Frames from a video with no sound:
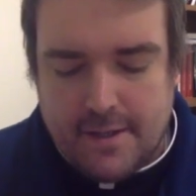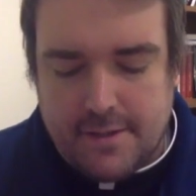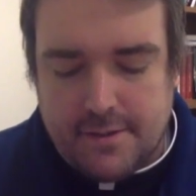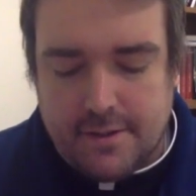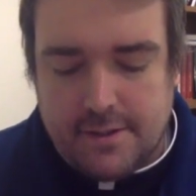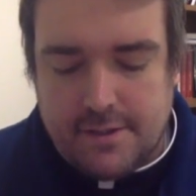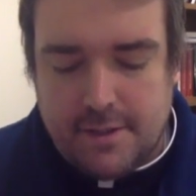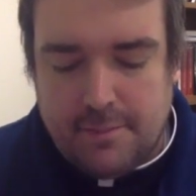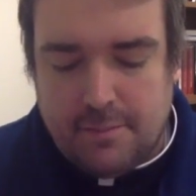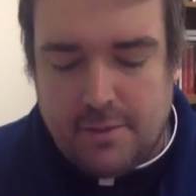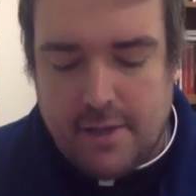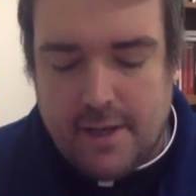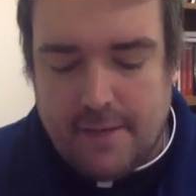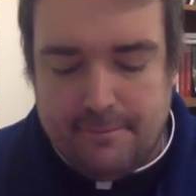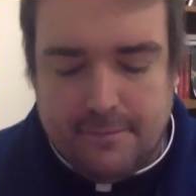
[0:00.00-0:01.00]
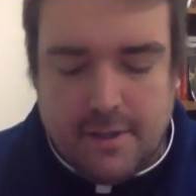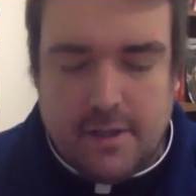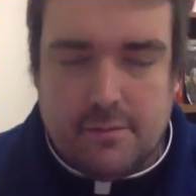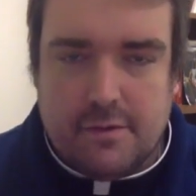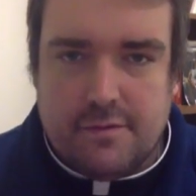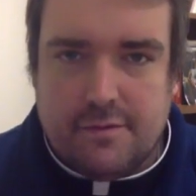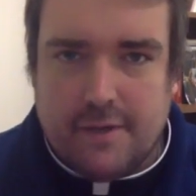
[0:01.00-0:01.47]
So let's hit pray, and
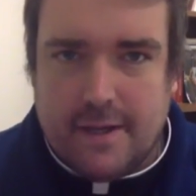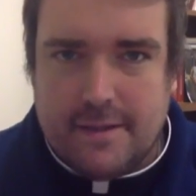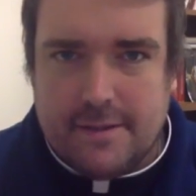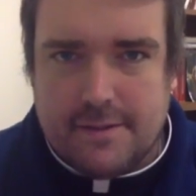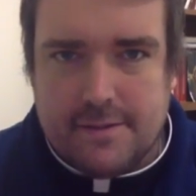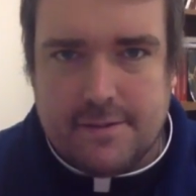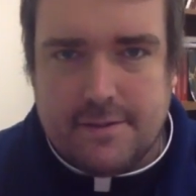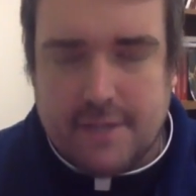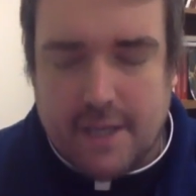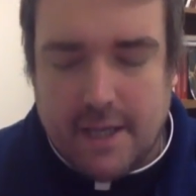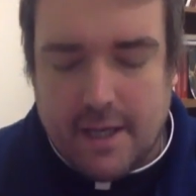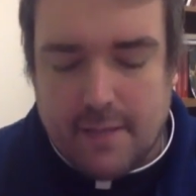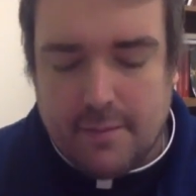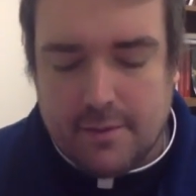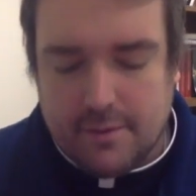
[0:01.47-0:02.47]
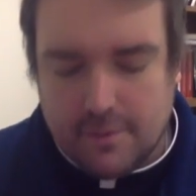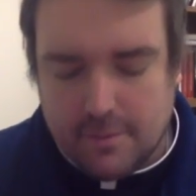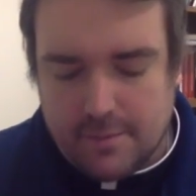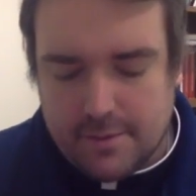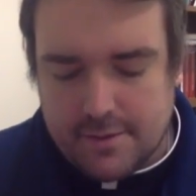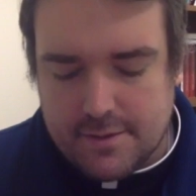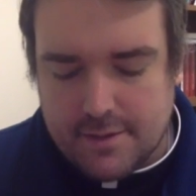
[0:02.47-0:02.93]
then we find that this tab
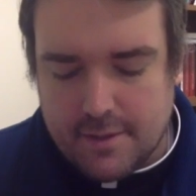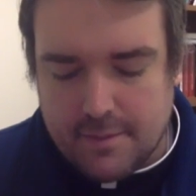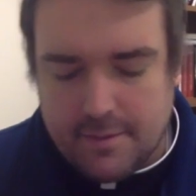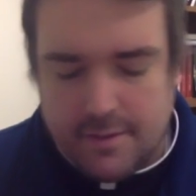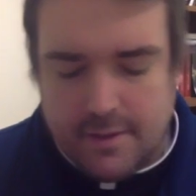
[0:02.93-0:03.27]
opens up.